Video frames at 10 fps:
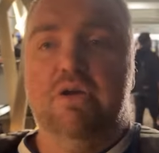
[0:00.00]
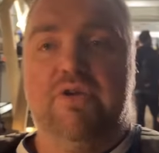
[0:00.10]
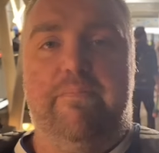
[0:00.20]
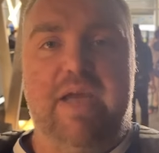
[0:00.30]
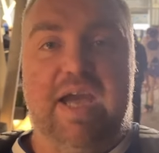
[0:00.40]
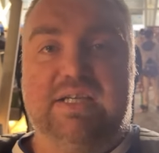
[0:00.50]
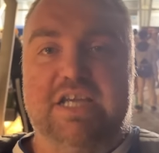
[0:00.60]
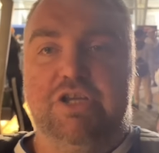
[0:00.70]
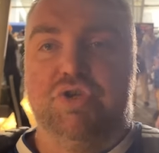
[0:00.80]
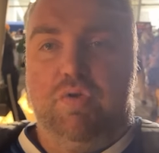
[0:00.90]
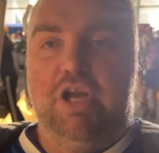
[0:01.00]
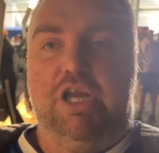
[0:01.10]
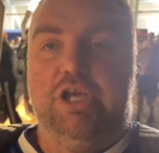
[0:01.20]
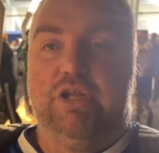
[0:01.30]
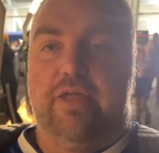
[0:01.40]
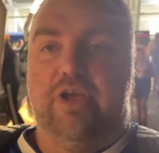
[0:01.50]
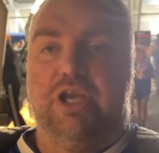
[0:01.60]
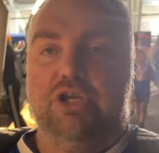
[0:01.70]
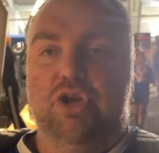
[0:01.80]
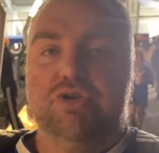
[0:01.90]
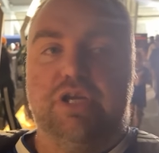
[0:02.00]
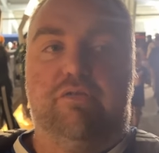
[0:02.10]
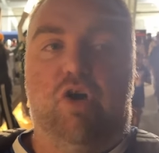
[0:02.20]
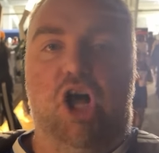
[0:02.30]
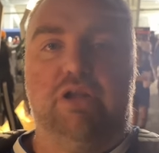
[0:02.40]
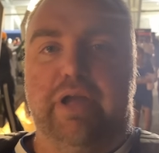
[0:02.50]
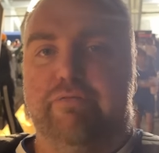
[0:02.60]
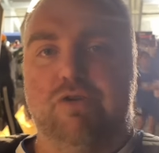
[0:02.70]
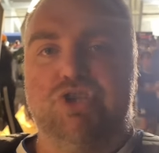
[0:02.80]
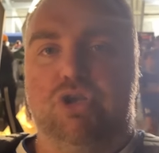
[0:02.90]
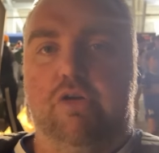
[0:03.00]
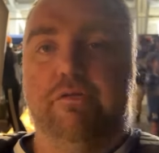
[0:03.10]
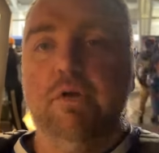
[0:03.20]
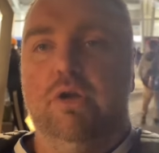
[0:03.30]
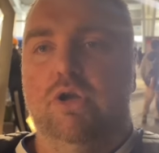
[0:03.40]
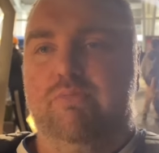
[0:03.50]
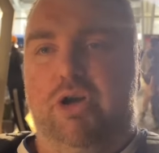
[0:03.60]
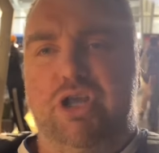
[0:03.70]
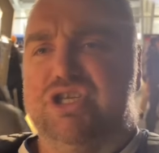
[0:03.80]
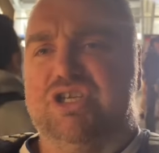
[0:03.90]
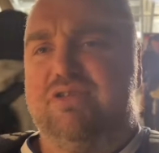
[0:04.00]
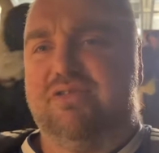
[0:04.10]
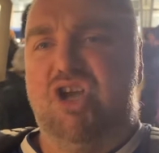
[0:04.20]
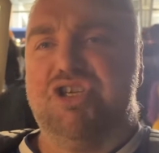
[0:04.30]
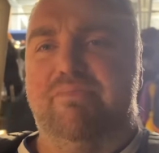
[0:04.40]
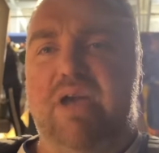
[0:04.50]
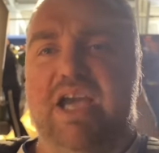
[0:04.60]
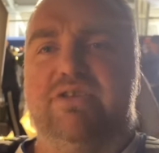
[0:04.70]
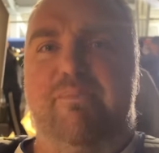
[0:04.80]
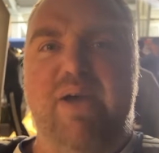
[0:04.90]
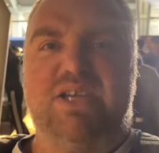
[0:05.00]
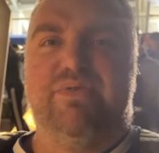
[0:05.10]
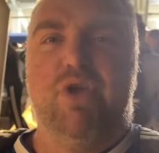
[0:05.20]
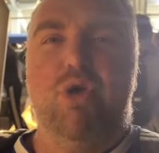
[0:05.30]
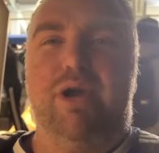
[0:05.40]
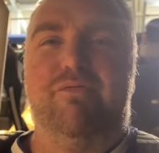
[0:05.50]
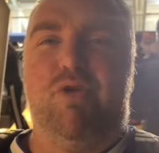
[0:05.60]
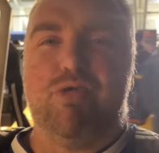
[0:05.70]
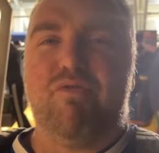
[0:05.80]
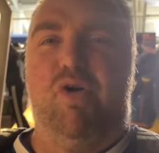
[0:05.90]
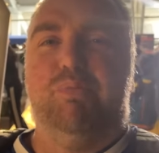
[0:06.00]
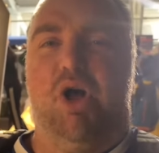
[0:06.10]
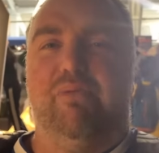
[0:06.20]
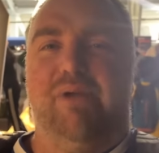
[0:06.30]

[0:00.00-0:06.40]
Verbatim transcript: It makes sense really that they can use it for all different stuff, but it doesn't make the best viewing for a football